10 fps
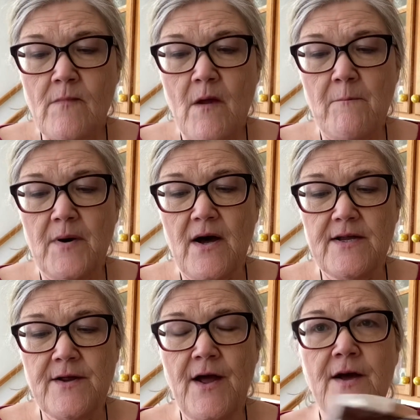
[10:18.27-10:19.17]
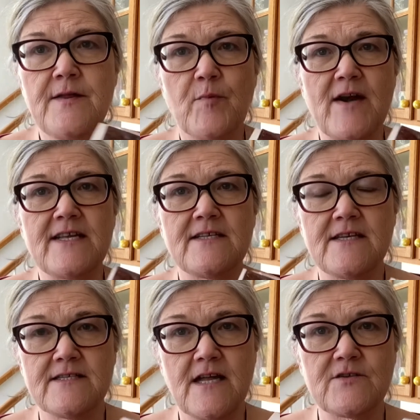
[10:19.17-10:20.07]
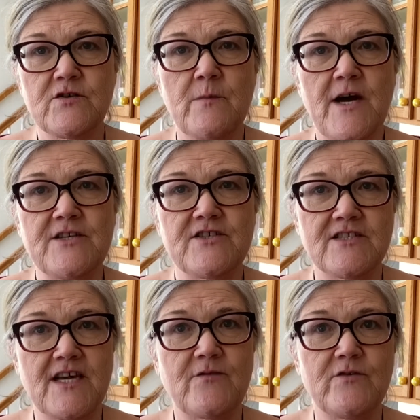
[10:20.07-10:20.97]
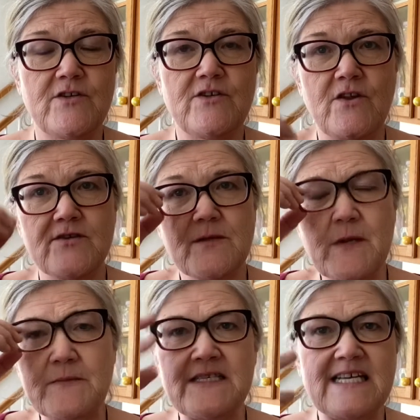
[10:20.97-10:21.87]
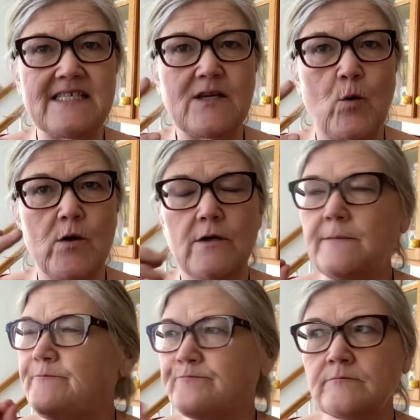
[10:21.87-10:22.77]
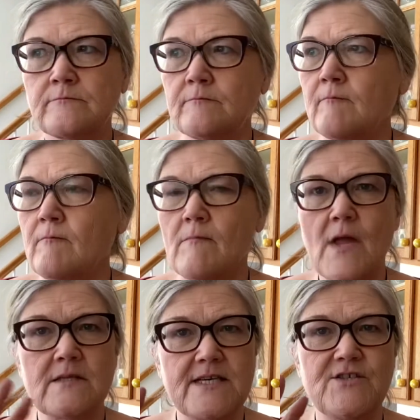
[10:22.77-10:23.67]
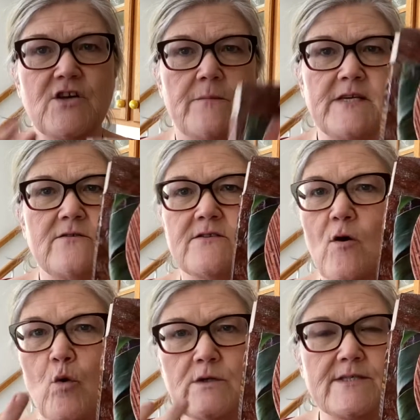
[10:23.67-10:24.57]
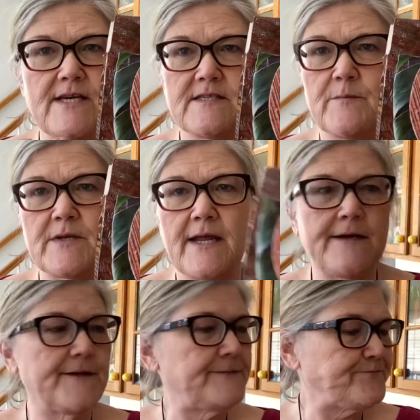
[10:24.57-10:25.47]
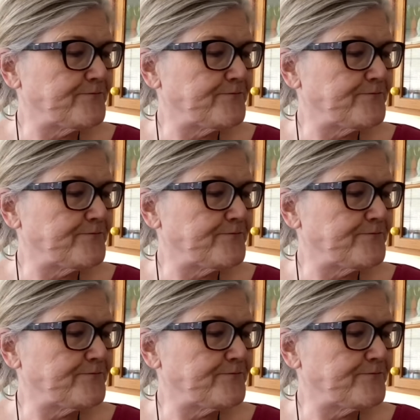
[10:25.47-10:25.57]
but the breading is not too much. It's got a really, you know, sometimes it tastes like oil. Mm -mm. Tastes yummy. You totally taste a banana